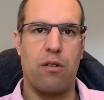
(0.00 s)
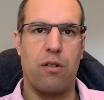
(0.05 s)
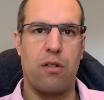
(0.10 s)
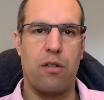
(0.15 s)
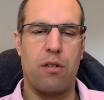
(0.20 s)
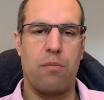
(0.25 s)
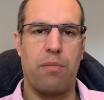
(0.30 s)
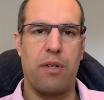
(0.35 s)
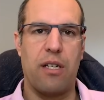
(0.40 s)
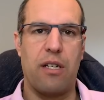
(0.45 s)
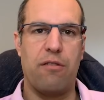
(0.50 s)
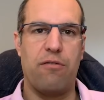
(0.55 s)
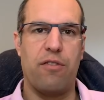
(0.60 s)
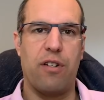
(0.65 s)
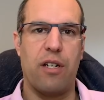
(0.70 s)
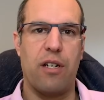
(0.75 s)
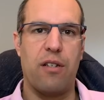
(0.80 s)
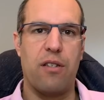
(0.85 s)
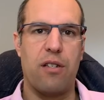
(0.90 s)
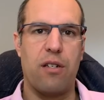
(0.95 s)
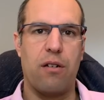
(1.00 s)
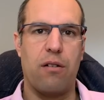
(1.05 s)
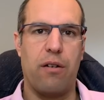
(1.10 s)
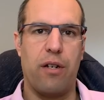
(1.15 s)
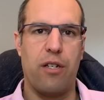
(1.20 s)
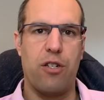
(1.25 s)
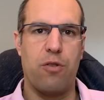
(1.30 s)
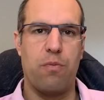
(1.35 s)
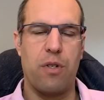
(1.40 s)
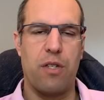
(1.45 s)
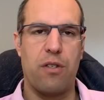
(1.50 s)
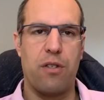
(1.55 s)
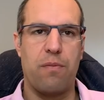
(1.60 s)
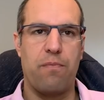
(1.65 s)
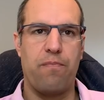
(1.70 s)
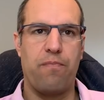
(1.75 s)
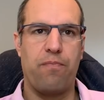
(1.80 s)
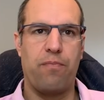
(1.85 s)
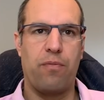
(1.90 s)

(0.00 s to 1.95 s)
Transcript: on supplier financing arrangements.